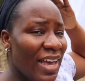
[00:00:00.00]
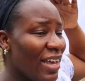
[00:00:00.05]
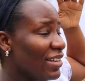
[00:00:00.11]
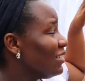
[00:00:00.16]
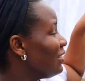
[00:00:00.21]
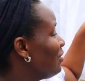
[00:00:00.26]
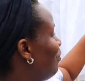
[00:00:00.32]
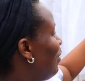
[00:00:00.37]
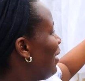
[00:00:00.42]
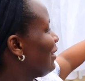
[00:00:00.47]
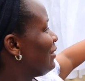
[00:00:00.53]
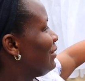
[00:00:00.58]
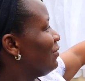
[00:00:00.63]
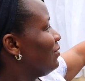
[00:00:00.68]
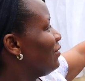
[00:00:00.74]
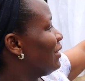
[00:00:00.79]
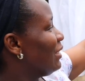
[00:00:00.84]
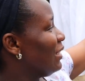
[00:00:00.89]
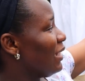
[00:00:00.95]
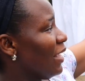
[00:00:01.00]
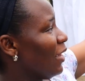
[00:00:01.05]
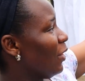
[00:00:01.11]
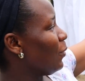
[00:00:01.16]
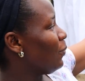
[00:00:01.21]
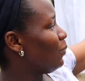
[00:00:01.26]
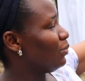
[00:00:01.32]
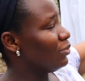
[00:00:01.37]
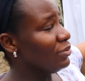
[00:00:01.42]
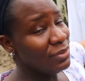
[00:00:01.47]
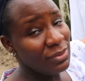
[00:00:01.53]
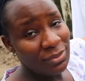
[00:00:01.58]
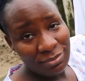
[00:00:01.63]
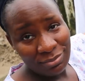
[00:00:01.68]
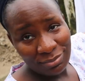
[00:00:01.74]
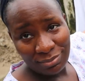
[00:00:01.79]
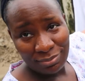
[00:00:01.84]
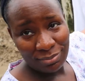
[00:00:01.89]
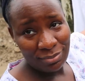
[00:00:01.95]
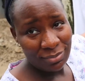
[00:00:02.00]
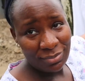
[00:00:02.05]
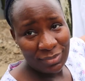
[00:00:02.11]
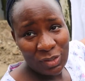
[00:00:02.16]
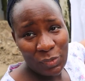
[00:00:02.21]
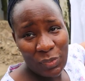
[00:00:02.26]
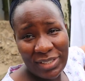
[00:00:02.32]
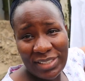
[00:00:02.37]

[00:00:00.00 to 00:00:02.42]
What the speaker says: Yeah, this bag didn't really help the